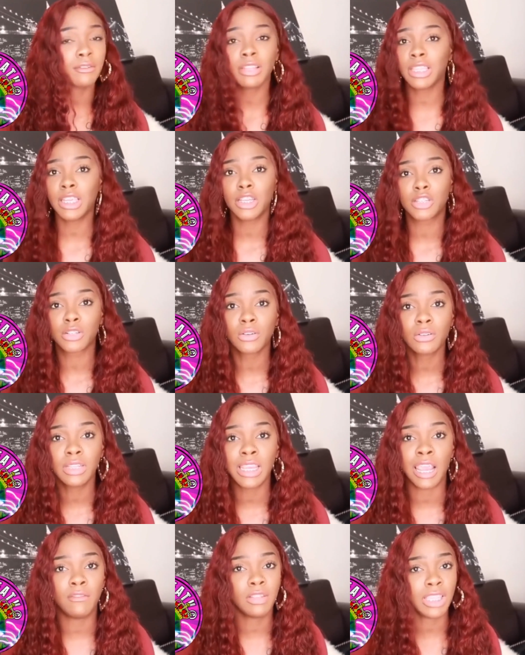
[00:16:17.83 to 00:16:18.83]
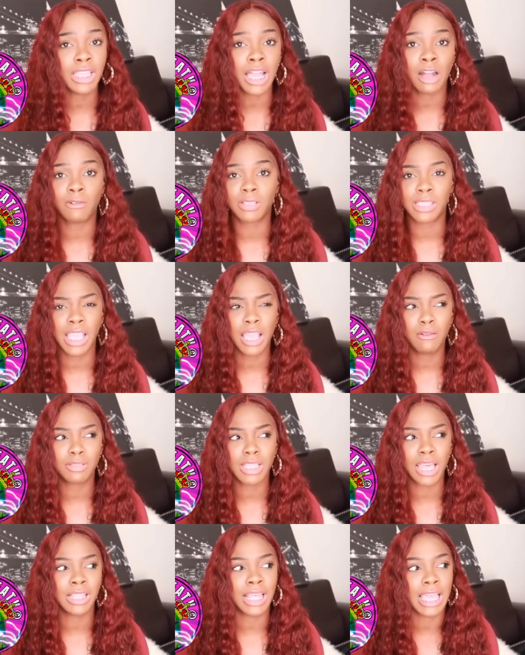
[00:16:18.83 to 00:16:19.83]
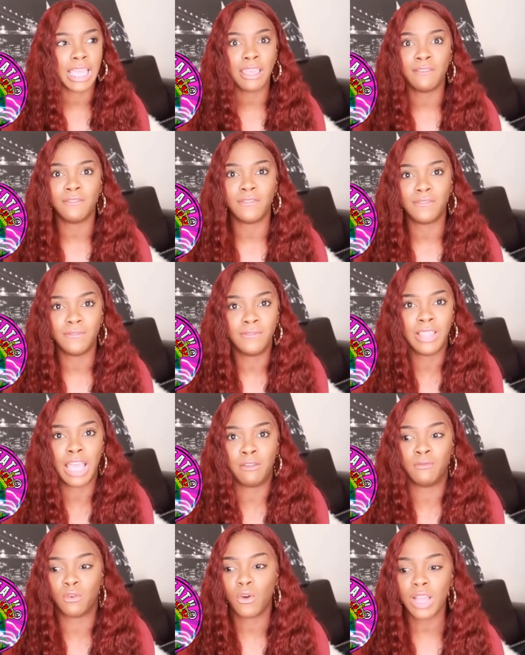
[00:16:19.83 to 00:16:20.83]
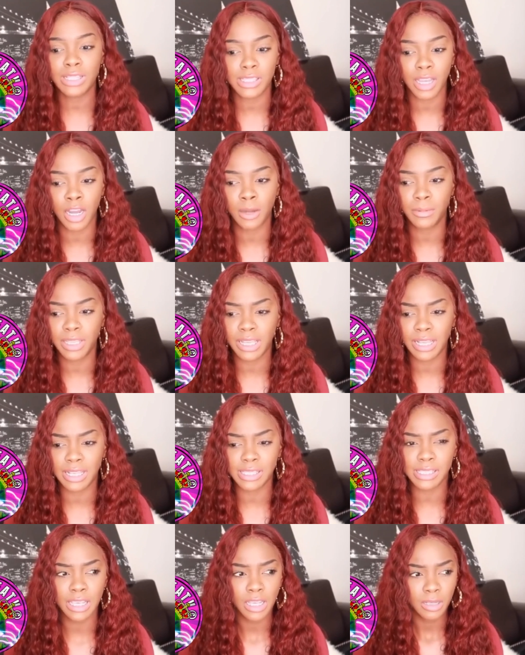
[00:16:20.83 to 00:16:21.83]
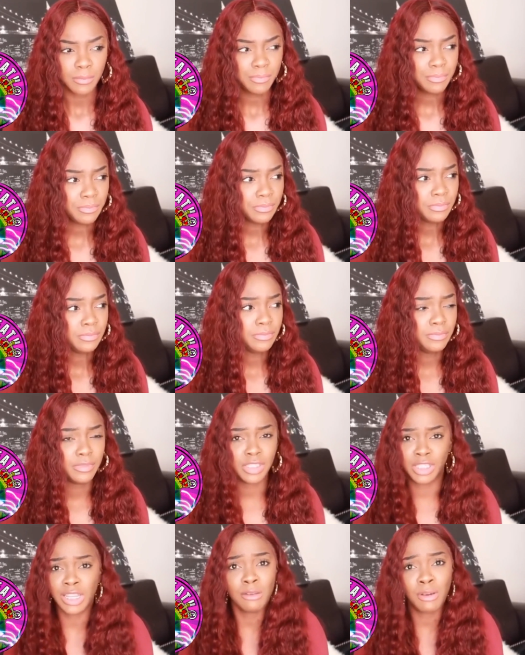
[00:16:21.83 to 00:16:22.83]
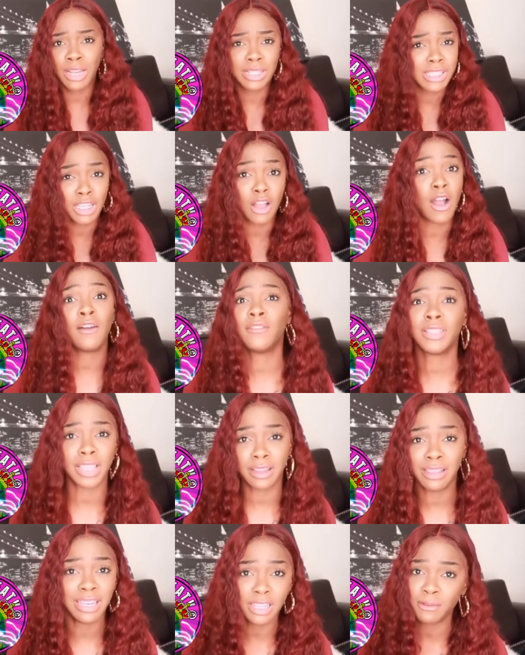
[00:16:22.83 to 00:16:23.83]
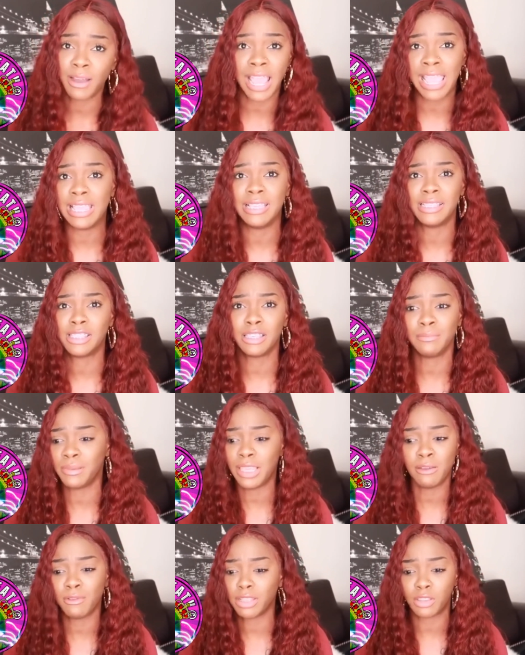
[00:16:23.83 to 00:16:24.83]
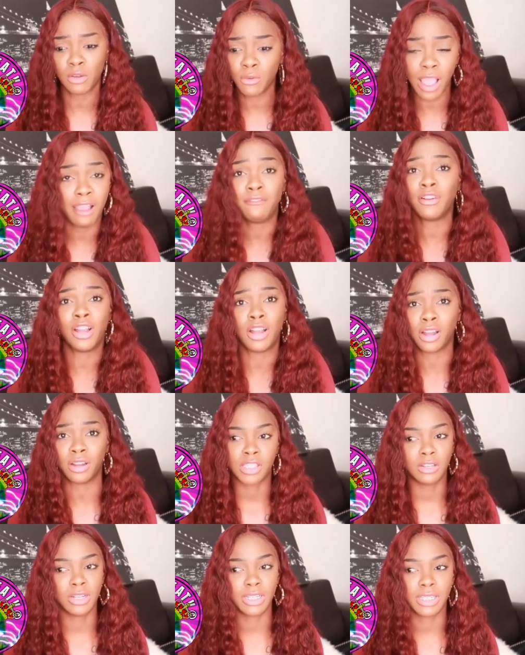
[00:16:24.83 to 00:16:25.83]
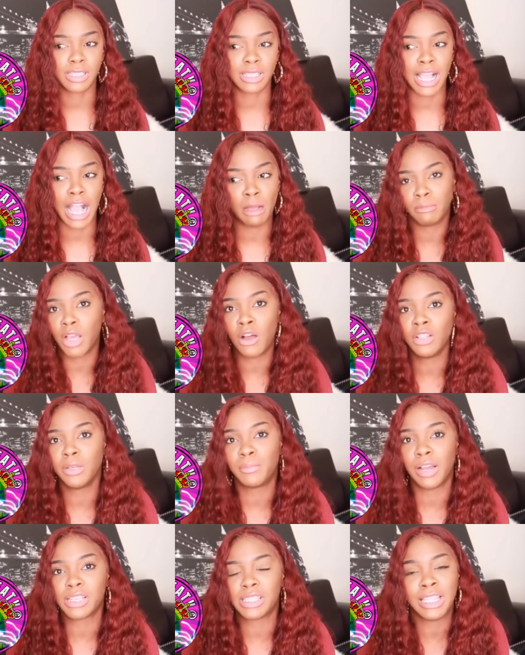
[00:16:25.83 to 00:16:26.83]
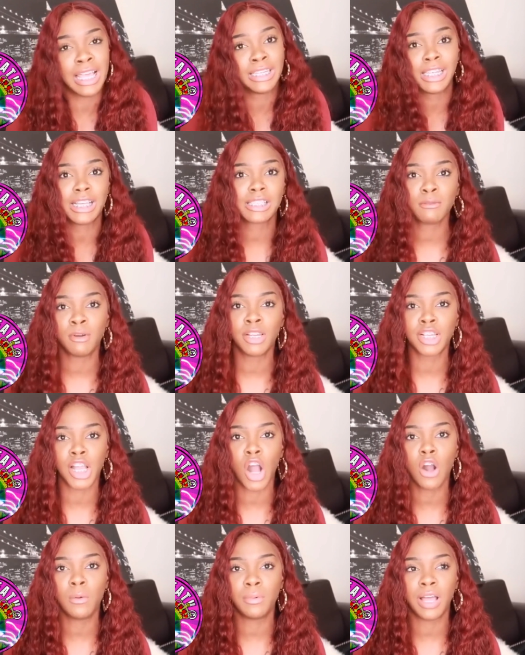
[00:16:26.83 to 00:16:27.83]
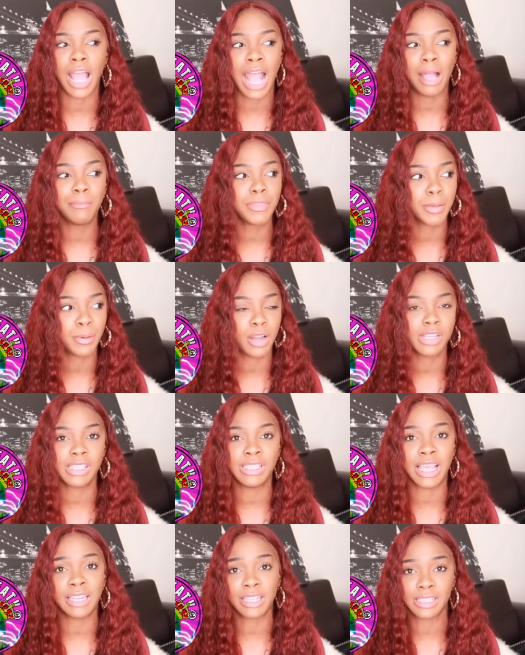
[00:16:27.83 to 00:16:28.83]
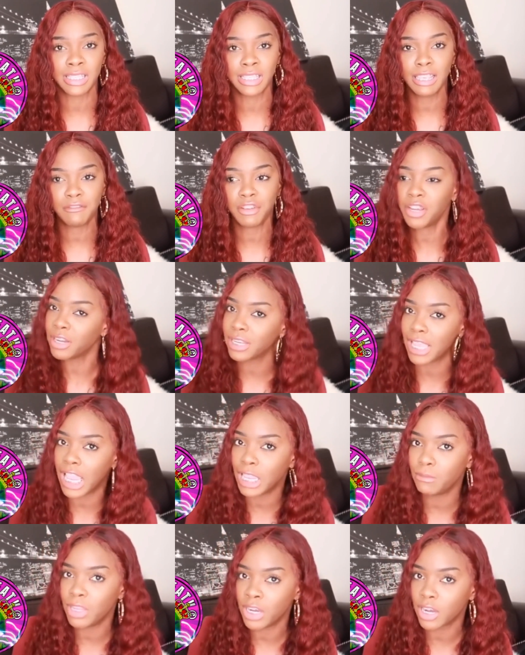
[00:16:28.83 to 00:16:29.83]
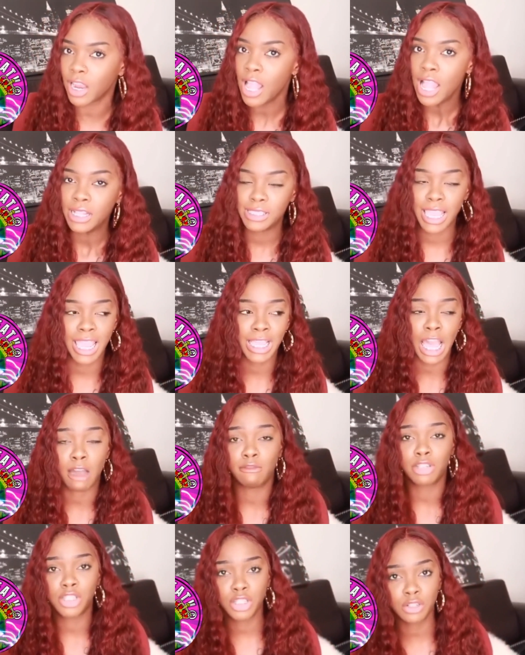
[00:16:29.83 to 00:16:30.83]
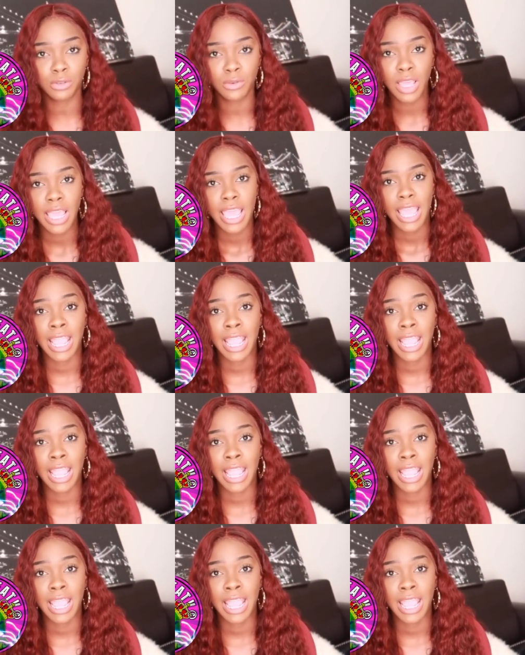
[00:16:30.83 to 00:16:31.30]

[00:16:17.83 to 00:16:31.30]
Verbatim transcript: So really and truly, everything I was saying was kind of like in like void to her because she wanted to go over there anyway to be with whoever so it's just like i'm the only person that doesn't want to go but i'm the person that doesn't live here and came here to hang out with you